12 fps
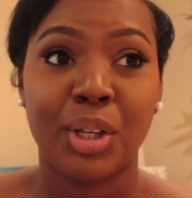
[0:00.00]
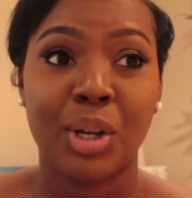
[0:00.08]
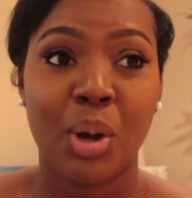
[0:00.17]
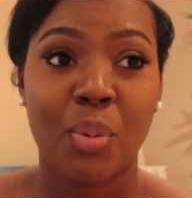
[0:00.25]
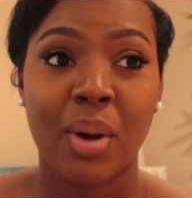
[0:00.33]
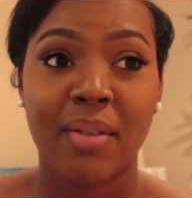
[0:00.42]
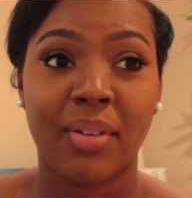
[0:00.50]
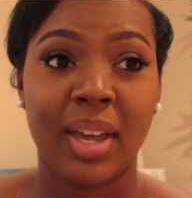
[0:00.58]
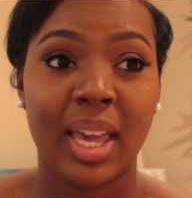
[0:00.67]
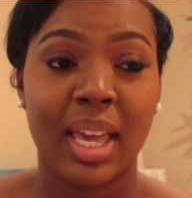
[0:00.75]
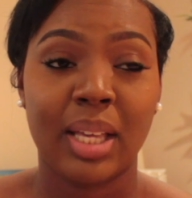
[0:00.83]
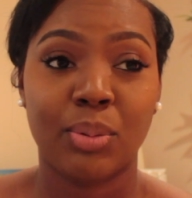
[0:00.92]
you know, whether
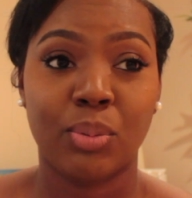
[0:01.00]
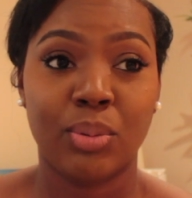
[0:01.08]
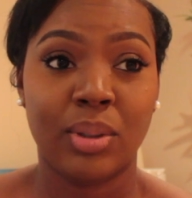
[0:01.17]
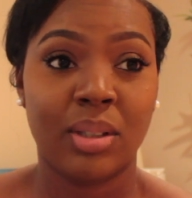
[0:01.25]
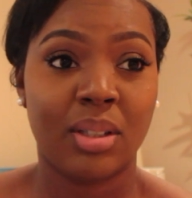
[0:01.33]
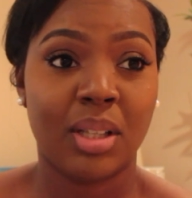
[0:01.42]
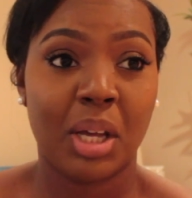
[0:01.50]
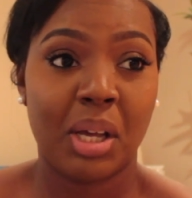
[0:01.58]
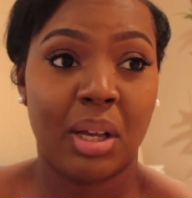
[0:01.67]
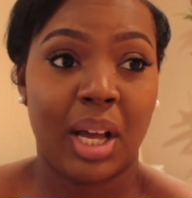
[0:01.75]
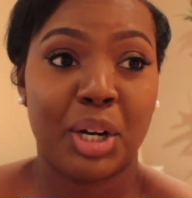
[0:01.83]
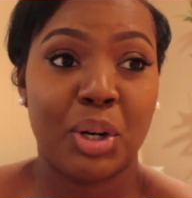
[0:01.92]
it was,
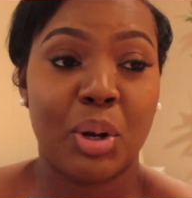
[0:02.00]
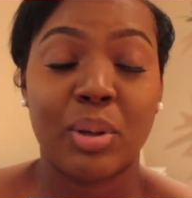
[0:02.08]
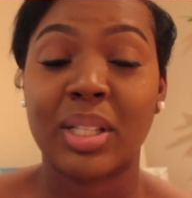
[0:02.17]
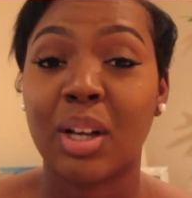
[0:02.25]
I don't know,